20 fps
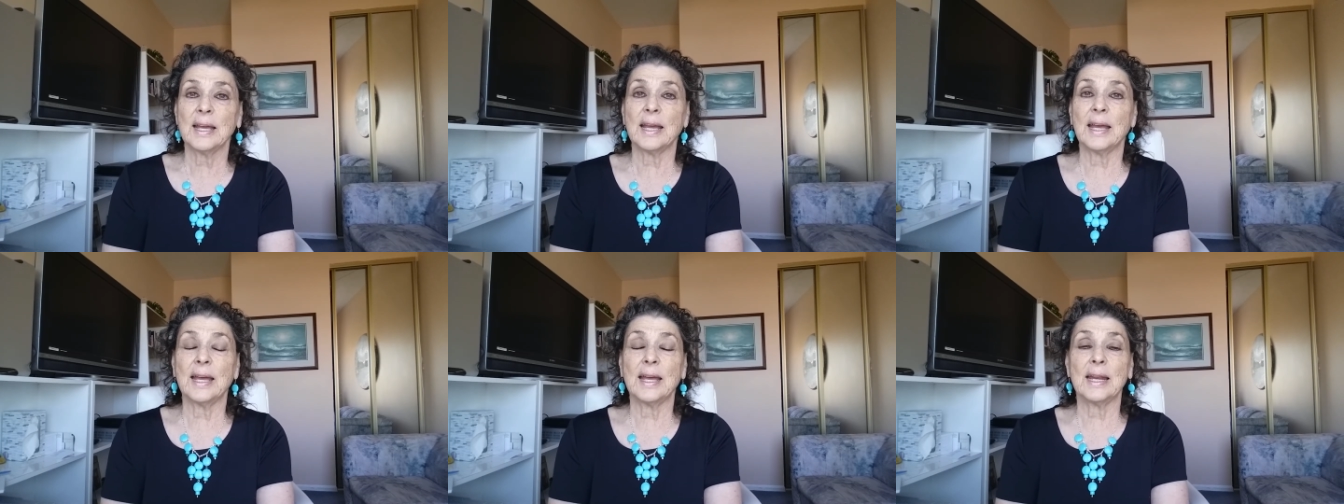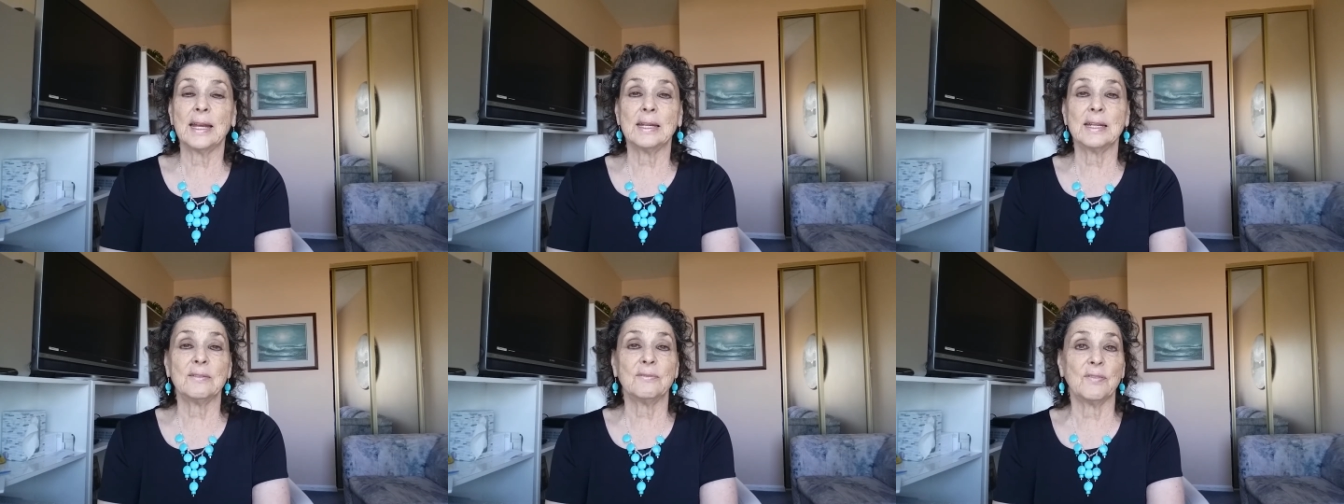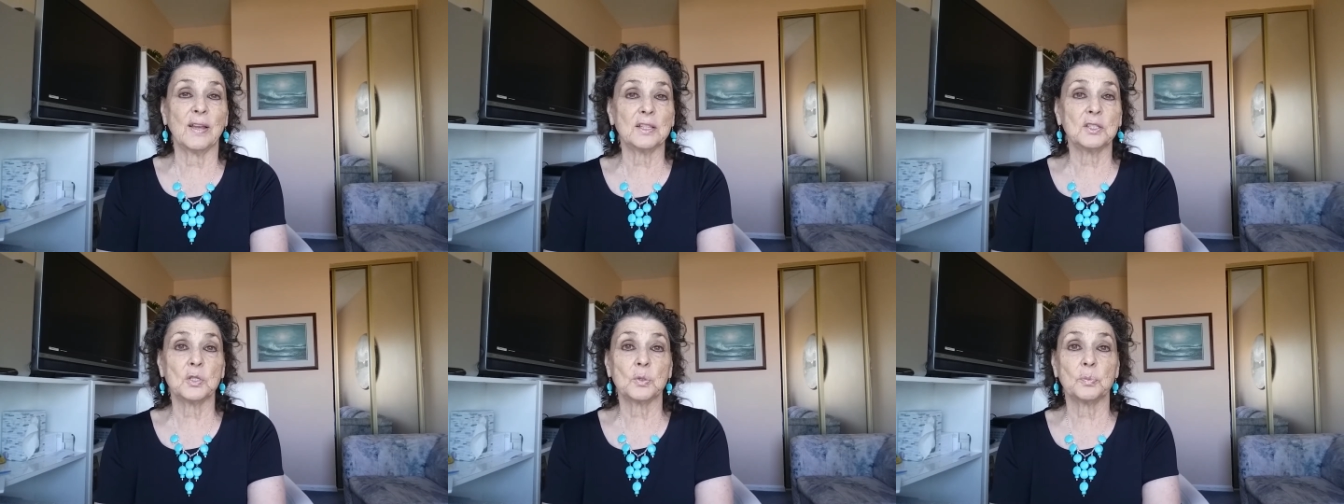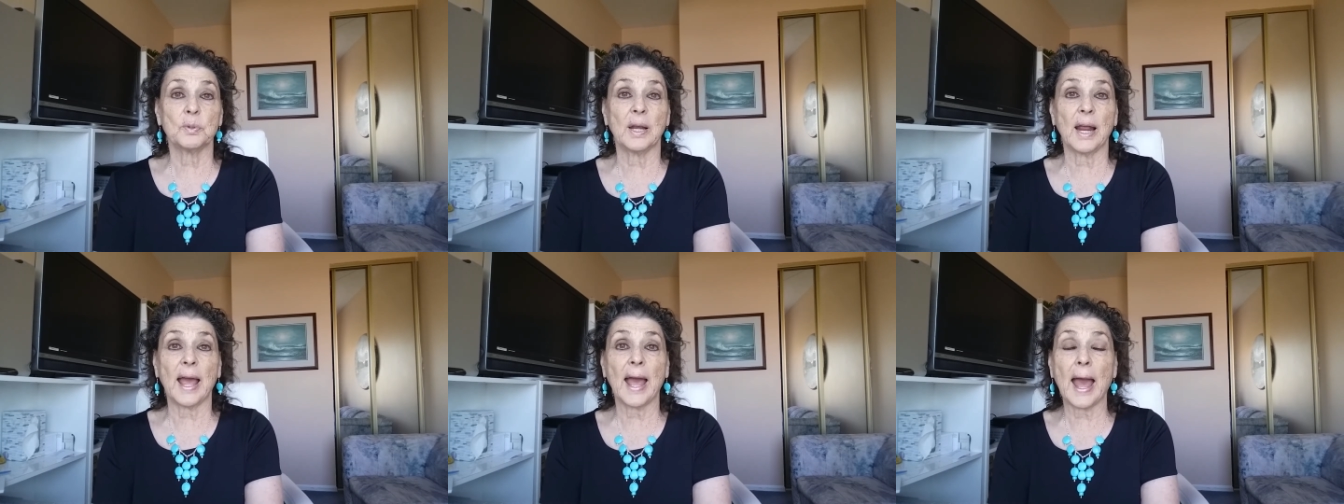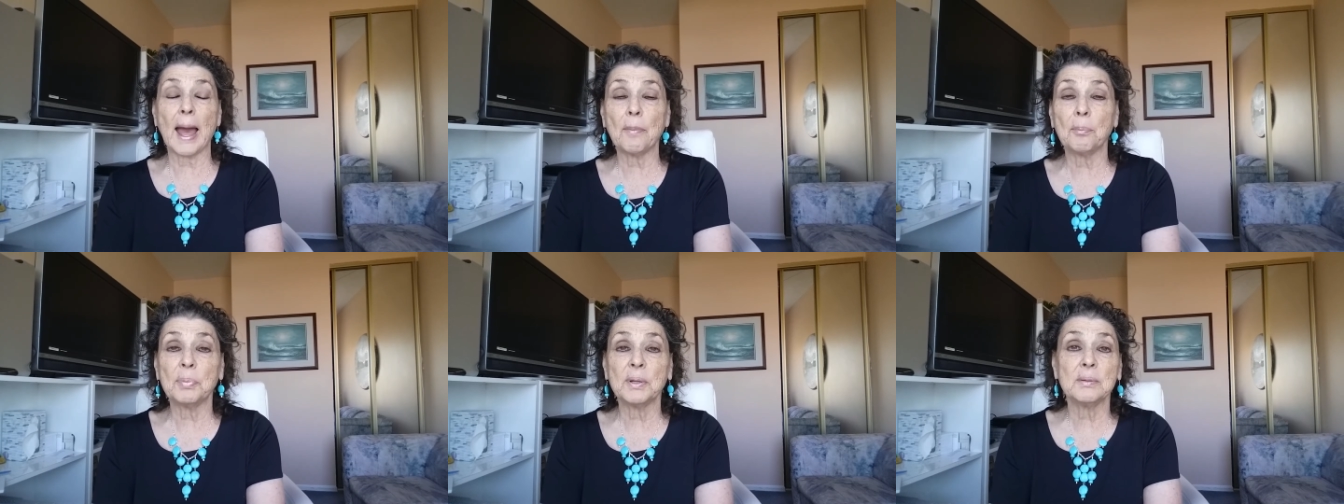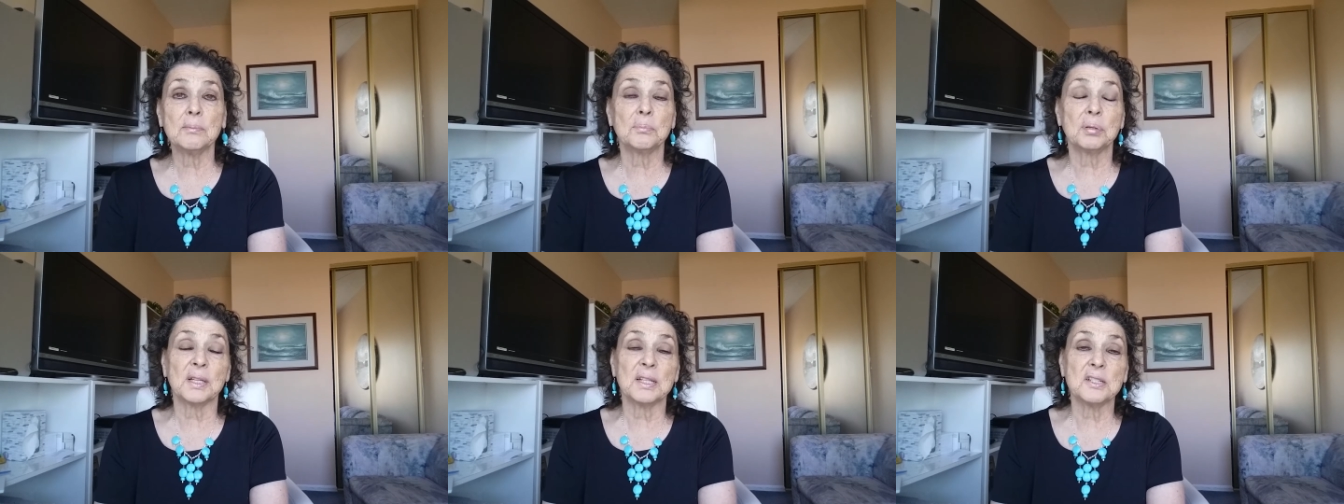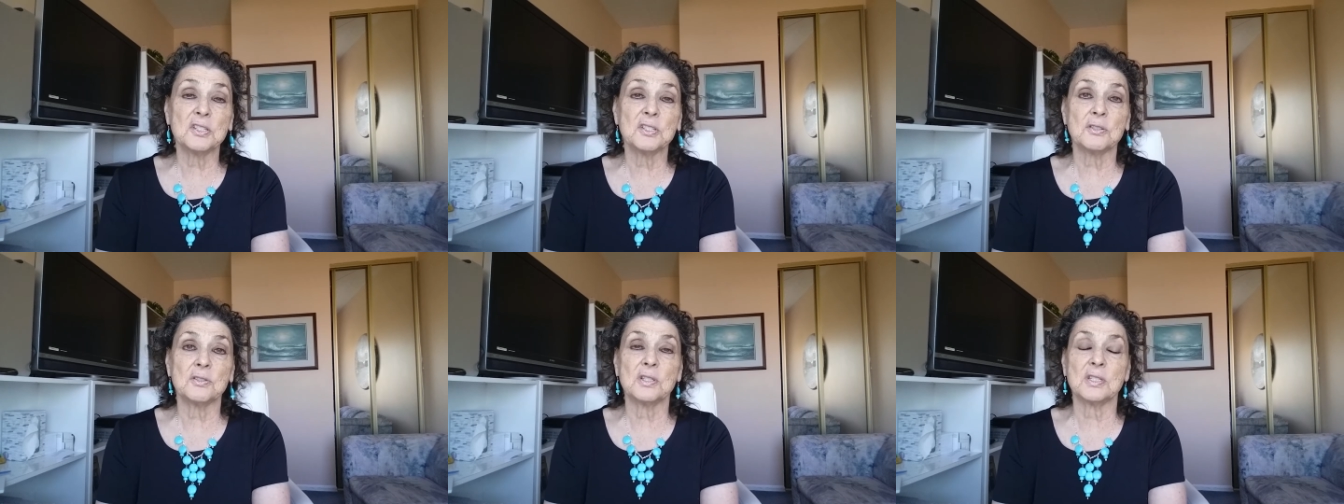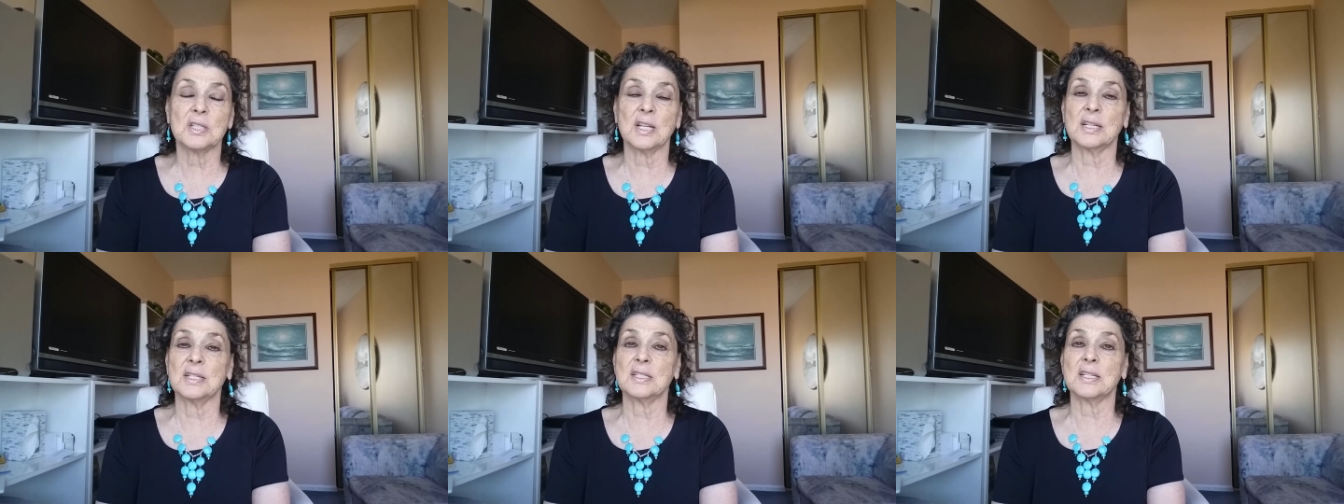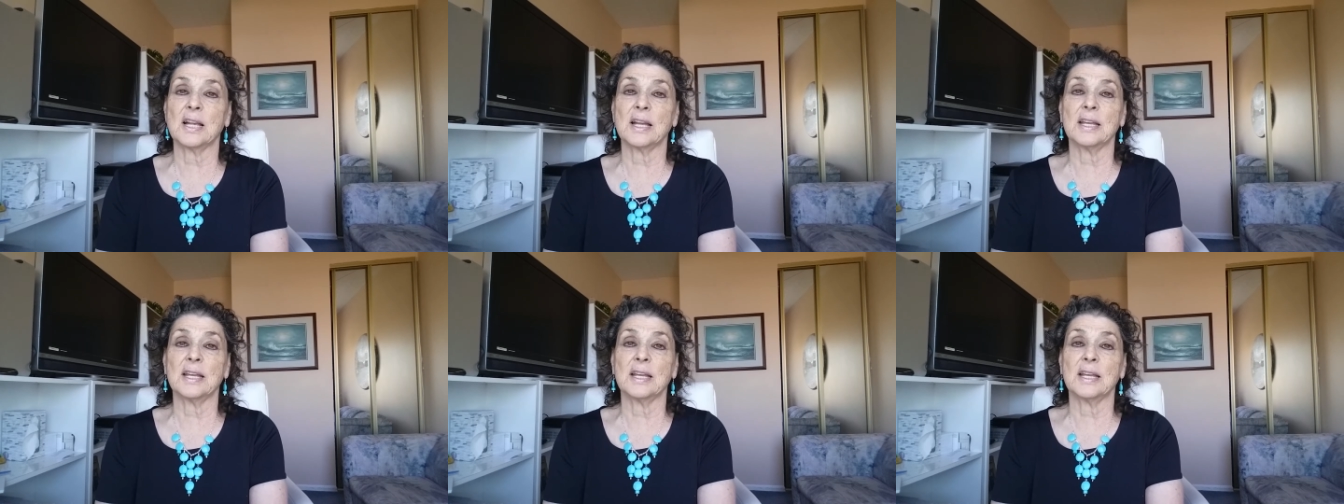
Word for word: and events would happen, blizzards, things.